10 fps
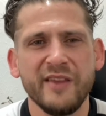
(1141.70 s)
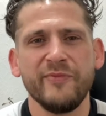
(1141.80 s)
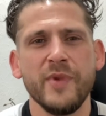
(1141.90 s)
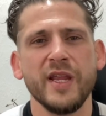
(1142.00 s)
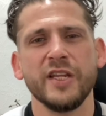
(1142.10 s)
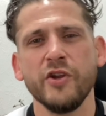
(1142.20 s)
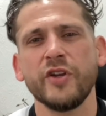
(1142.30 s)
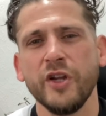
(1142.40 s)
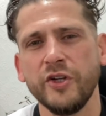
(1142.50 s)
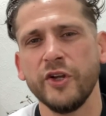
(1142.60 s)
me, you
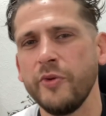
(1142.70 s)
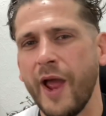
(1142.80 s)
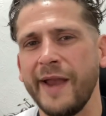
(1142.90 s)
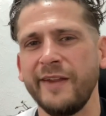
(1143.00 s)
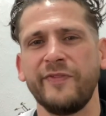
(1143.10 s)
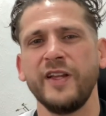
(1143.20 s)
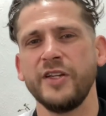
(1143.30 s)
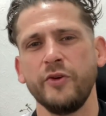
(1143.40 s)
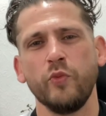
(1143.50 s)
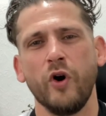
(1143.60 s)
can do anything
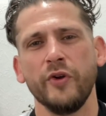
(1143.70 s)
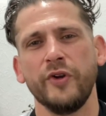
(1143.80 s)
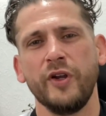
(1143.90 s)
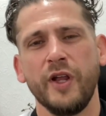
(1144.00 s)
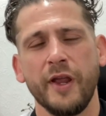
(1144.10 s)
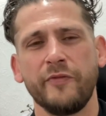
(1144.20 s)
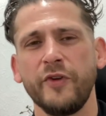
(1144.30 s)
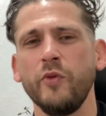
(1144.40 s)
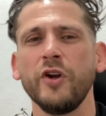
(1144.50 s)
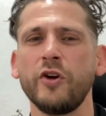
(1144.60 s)
you want. If
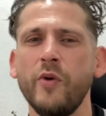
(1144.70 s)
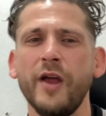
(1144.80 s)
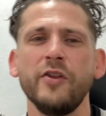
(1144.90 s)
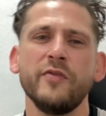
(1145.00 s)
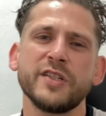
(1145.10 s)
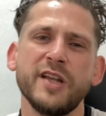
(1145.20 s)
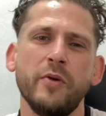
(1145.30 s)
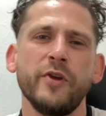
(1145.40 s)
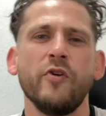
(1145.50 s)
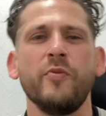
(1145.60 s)
you want to go out there and set
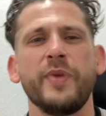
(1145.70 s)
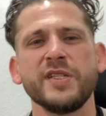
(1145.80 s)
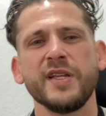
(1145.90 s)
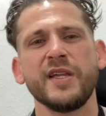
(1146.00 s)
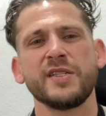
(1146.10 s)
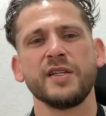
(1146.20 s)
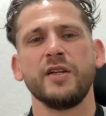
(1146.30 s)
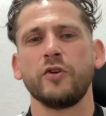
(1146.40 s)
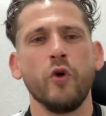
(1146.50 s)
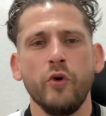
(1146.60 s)
up your own business,
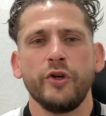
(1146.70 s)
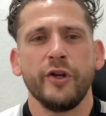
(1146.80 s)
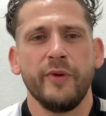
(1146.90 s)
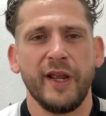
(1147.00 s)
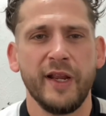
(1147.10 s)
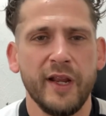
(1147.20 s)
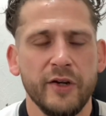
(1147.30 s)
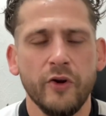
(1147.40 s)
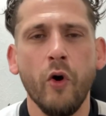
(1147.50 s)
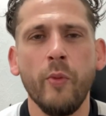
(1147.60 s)
go and do it.
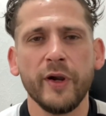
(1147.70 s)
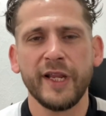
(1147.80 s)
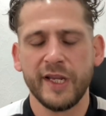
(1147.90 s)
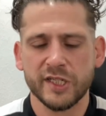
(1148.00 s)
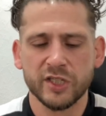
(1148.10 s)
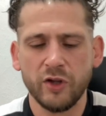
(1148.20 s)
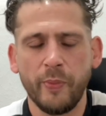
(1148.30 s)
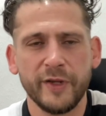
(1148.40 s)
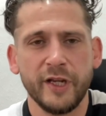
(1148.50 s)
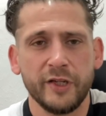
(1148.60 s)
Nobody is
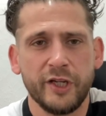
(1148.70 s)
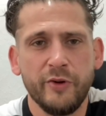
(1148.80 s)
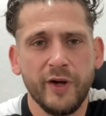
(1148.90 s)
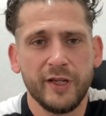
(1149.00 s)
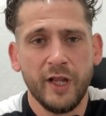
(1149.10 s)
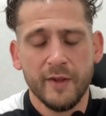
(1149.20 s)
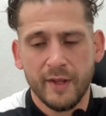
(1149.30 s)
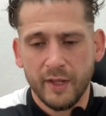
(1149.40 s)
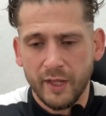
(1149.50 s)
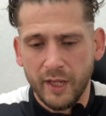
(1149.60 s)
stopping you.
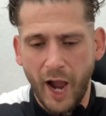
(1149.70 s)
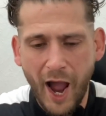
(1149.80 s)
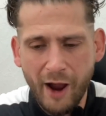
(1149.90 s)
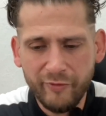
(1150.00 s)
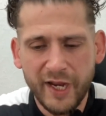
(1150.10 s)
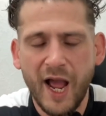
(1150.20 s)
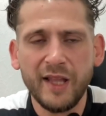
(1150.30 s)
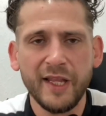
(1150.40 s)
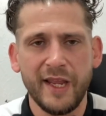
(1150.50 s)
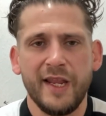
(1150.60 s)
Our
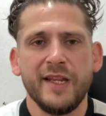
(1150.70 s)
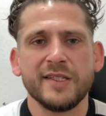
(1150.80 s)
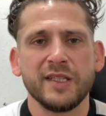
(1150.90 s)
reality is